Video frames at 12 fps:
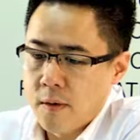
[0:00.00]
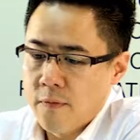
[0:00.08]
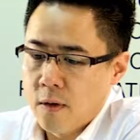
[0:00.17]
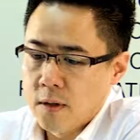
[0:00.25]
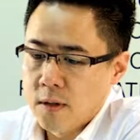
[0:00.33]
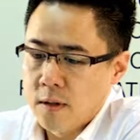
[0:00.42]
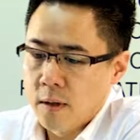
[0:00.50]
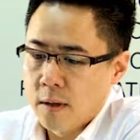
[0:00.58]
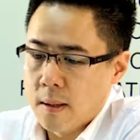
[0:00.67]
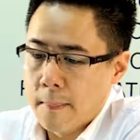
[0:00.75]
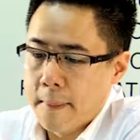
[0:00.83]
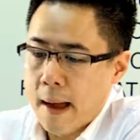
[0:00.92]
you've also
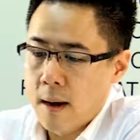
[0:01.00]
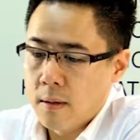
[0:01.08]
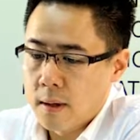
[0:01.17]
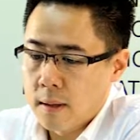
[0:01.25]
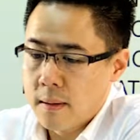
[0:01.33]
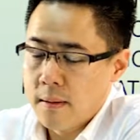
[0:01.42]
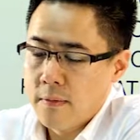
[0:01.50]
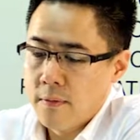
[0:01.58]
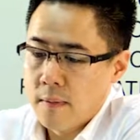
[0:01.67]
got the powdered